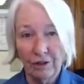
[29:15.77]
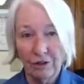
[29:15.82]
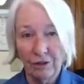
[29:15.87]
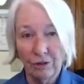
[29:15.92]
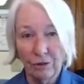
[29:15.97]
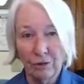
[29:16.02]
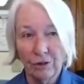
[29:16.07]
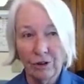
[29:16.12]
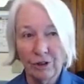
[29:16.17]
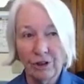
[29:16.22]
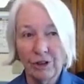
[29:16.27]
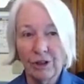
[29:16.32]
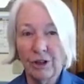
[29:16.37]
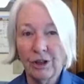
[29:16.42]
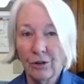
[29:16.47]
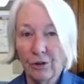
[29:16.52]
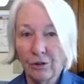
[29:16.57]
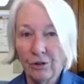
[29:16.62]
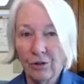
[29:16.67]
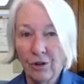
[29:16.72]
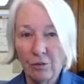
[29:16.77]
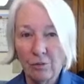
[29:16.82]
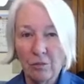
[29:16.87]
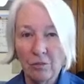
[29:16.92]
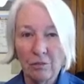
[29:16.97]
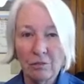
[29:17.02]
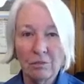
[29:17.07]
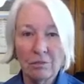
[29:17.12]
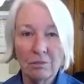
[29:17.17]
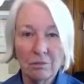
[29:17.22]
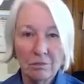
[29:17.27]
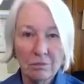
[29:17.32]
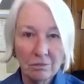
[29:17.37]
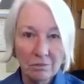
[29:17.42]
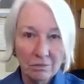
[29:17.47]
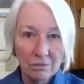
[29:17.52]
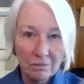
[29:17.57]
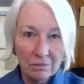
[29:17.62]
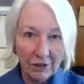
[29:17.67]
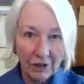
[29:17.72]
You can hear them
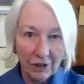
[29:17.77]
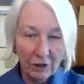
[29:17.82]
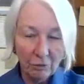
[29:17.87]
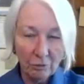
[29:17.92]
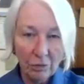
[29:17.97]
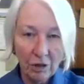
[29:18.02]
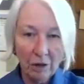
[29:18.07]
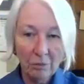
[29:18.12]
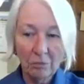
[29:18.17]
in